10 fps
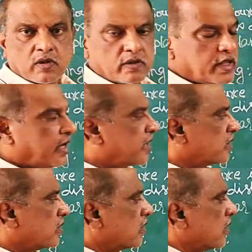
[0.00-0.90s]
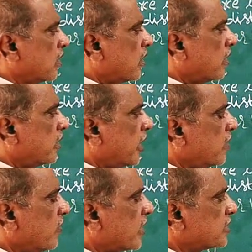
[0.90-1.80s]
They are
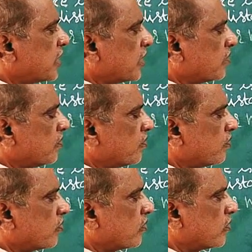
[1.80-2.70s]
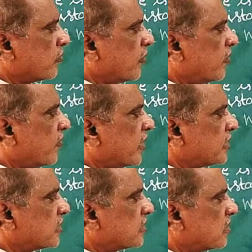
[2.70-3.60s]
diverging
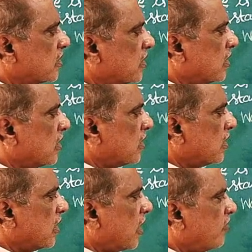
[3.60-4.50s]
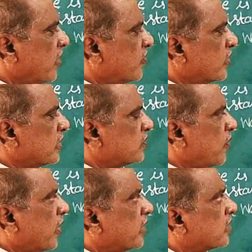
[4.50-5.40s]
wavefronts away from this
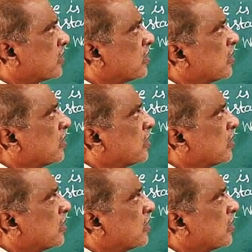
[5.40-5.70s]
point